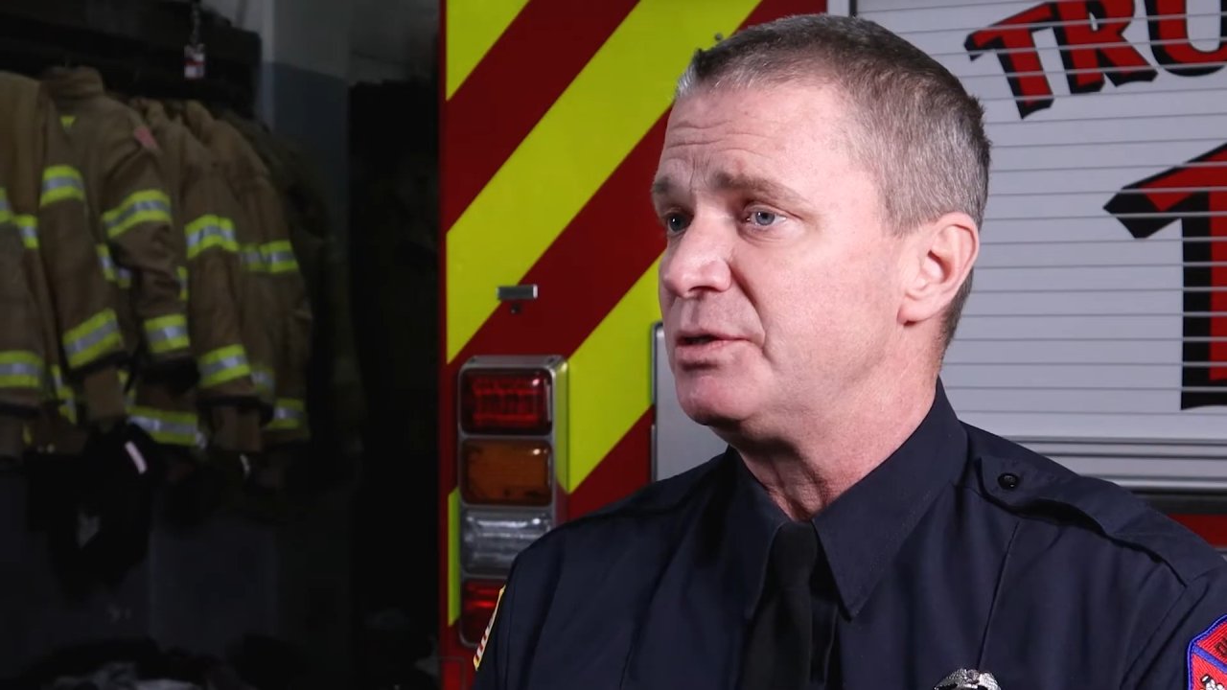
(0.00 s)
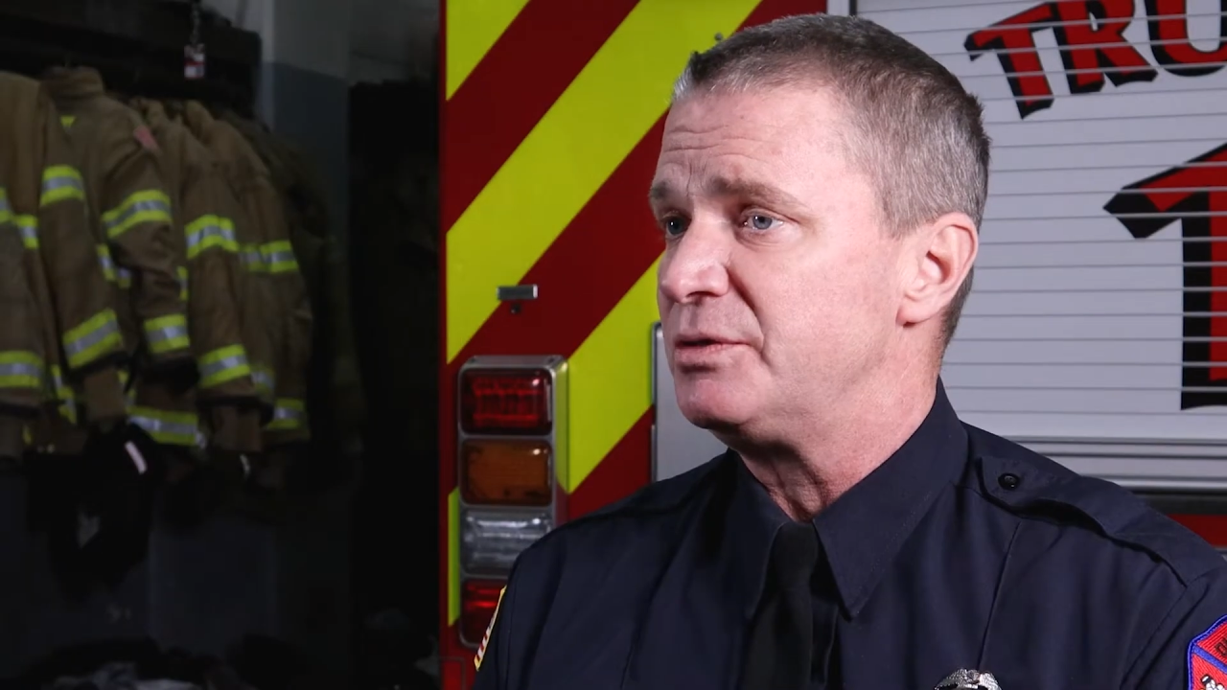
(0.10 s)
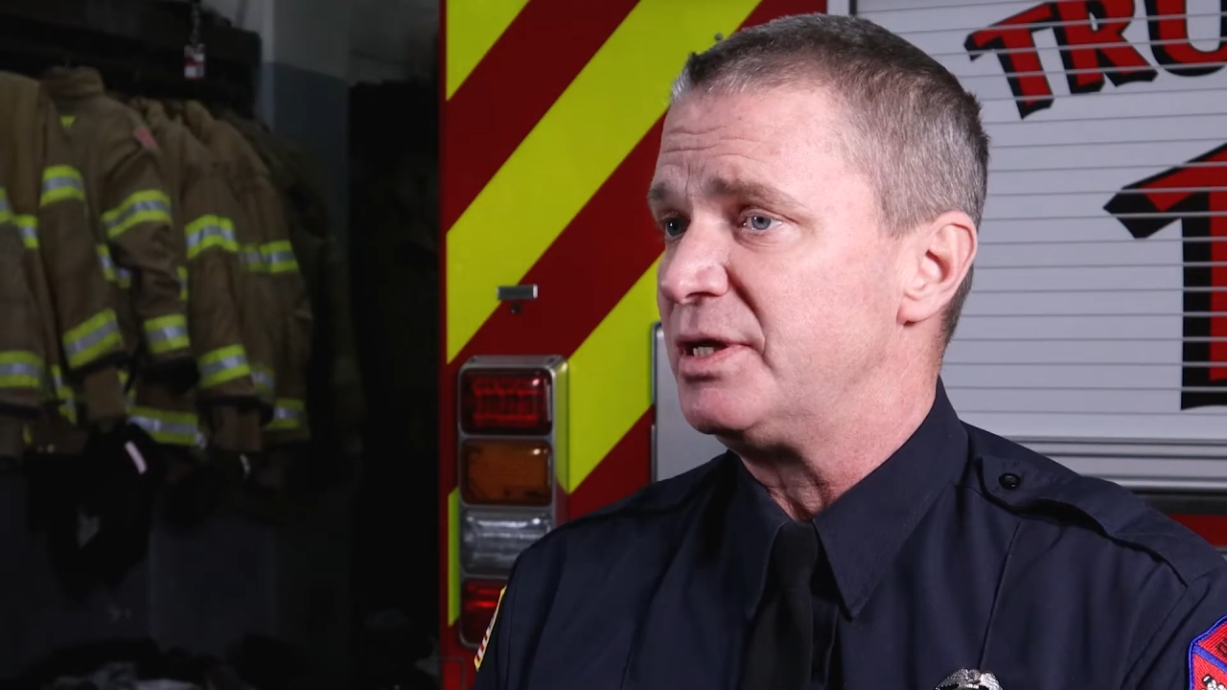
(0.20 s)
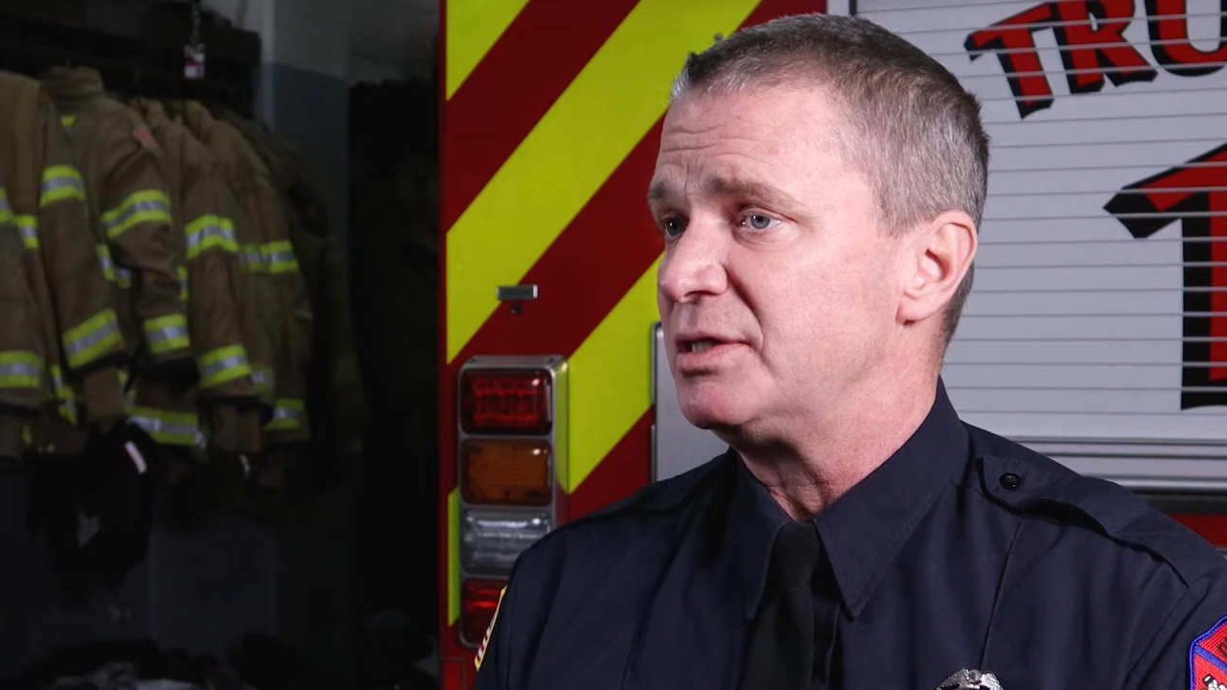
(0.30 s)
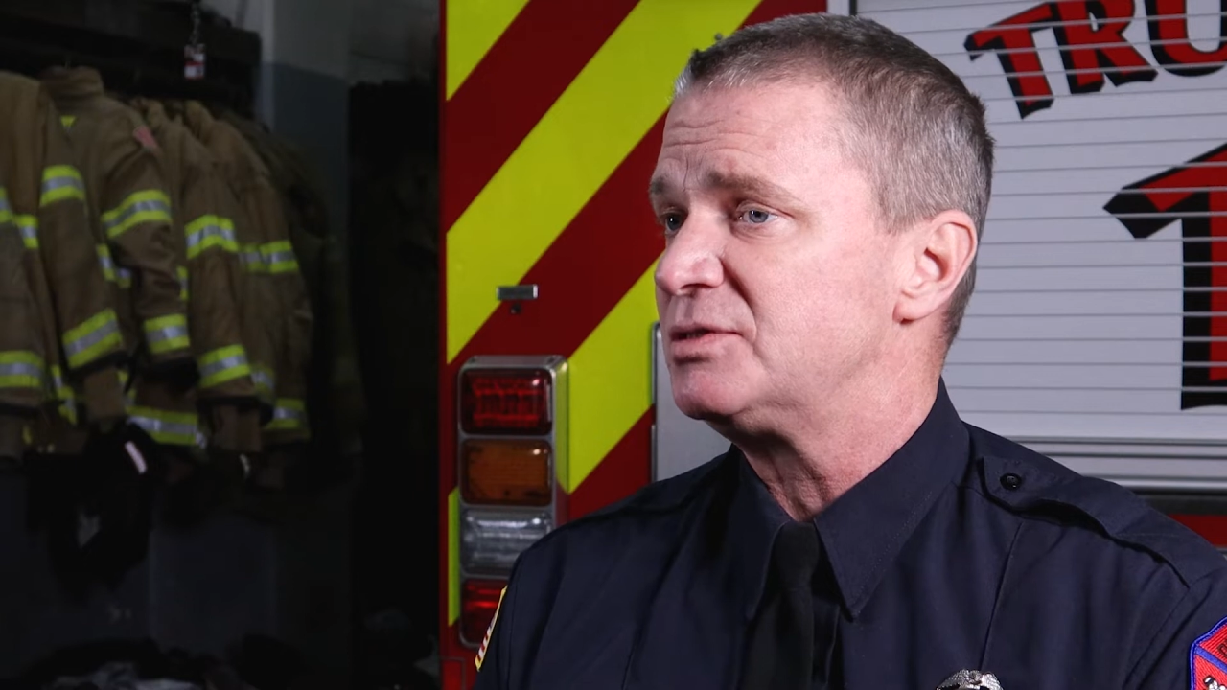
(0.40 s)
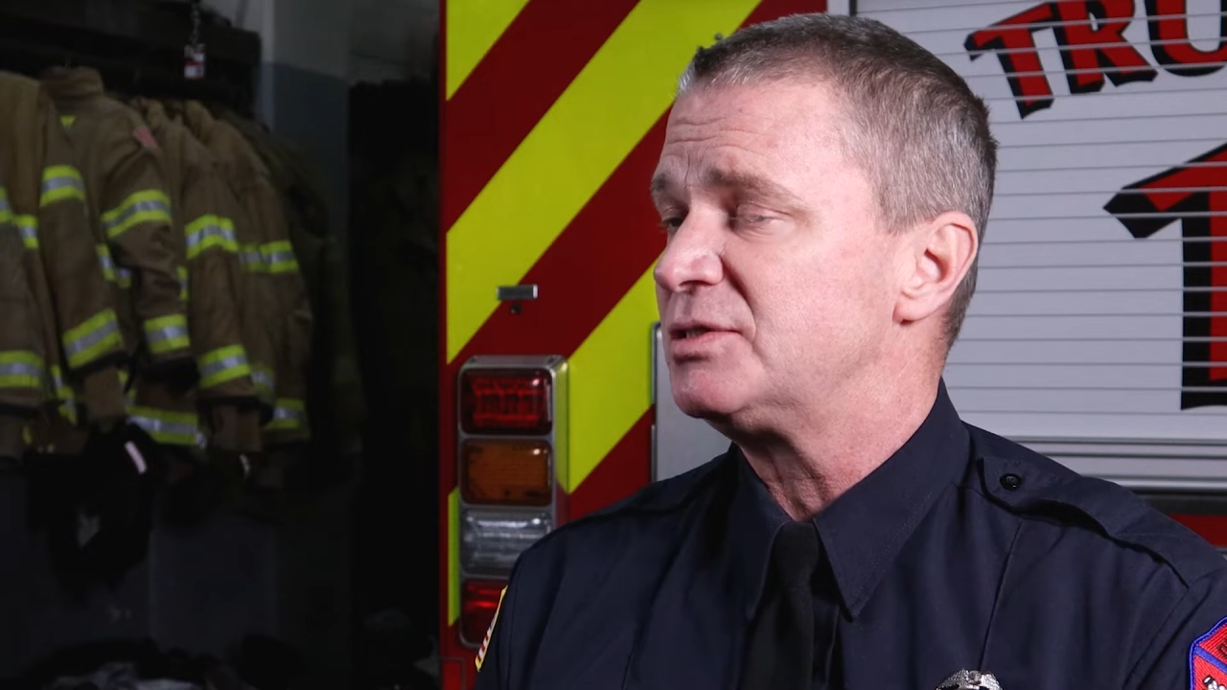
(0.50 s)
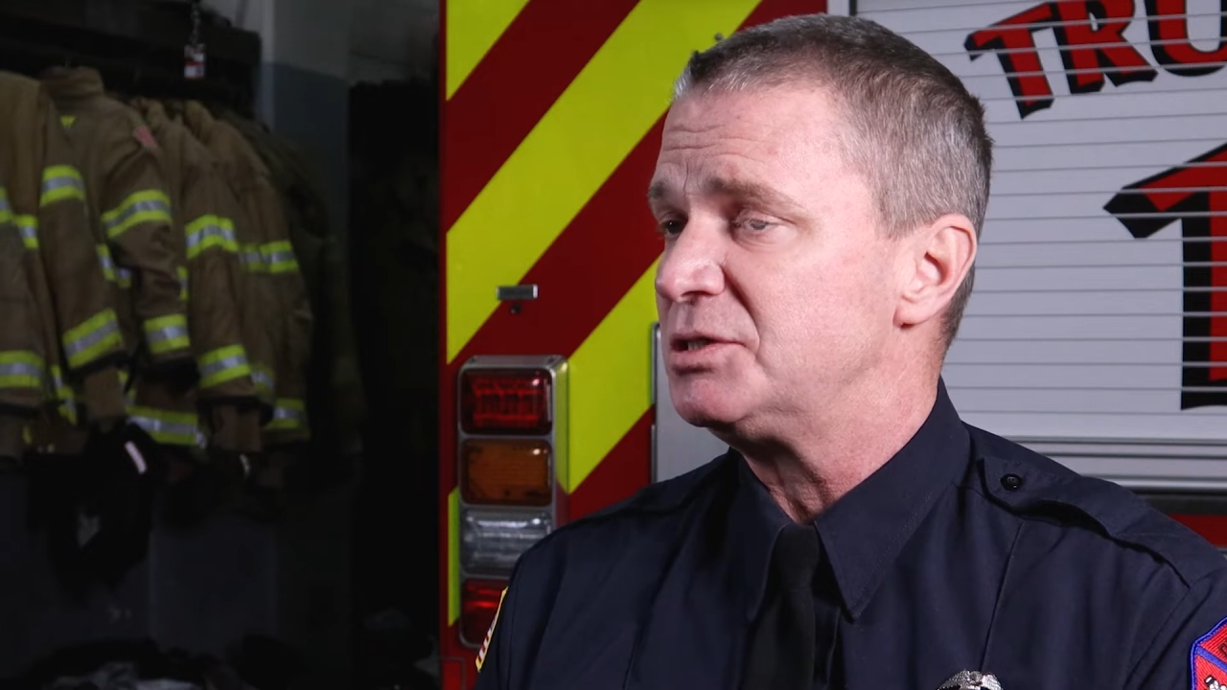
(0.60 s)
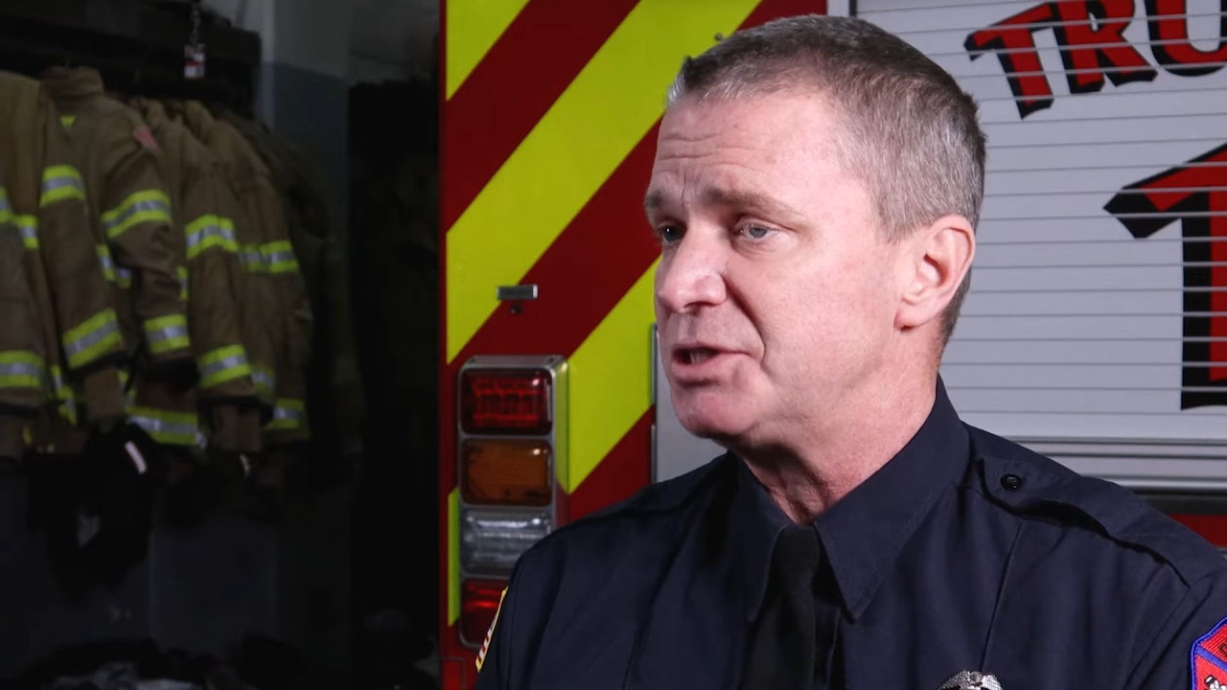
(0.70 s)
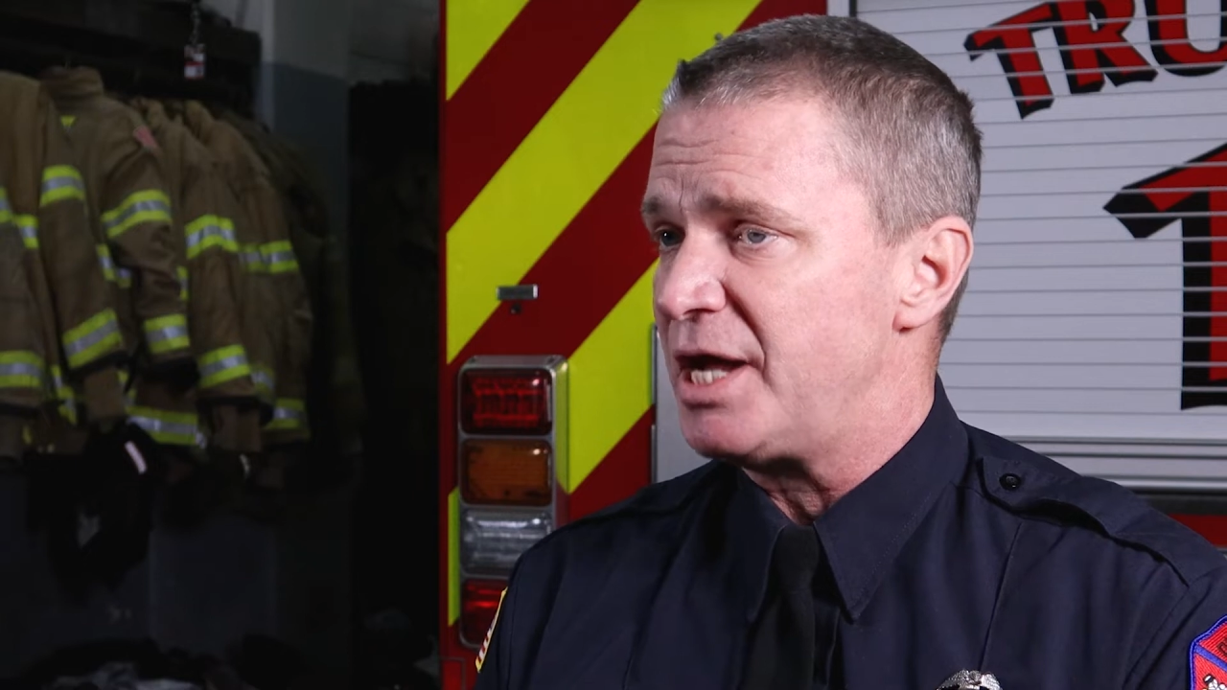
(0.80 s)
other things such